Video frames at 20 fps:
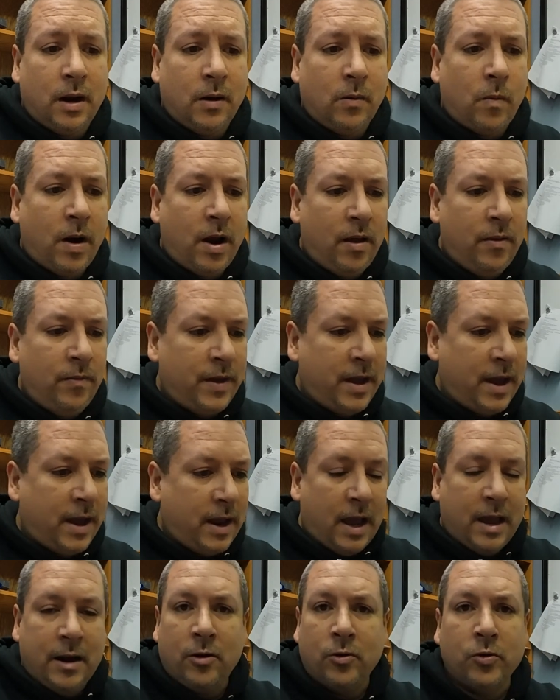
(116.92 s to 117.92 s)
around that.
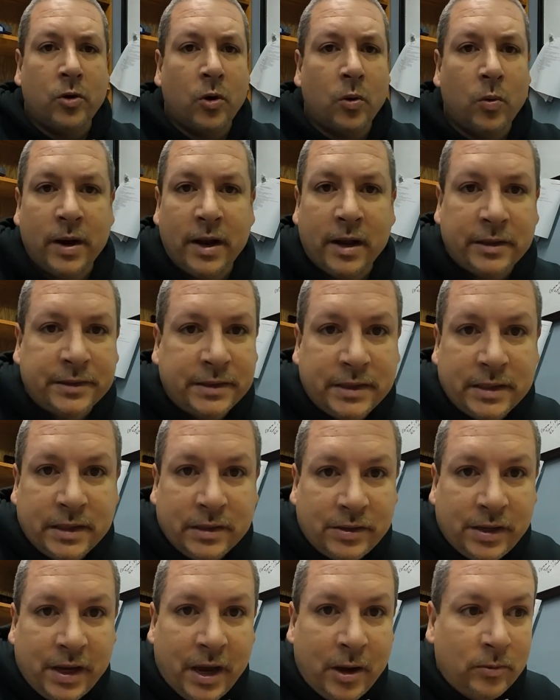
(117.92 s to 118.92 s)
I don't know what else
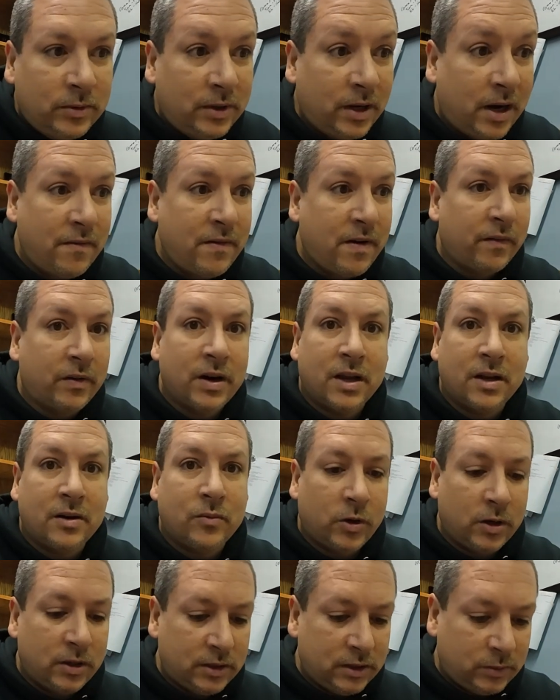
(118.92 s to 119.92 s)
is out there. I've never done
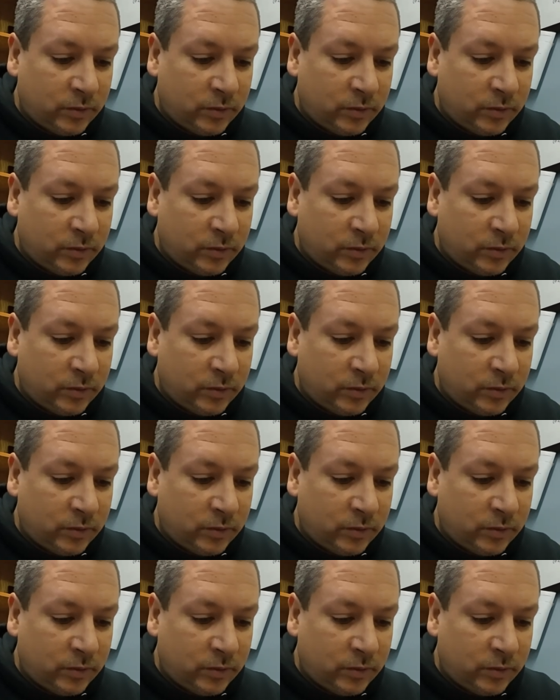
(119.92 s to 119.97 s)
one of these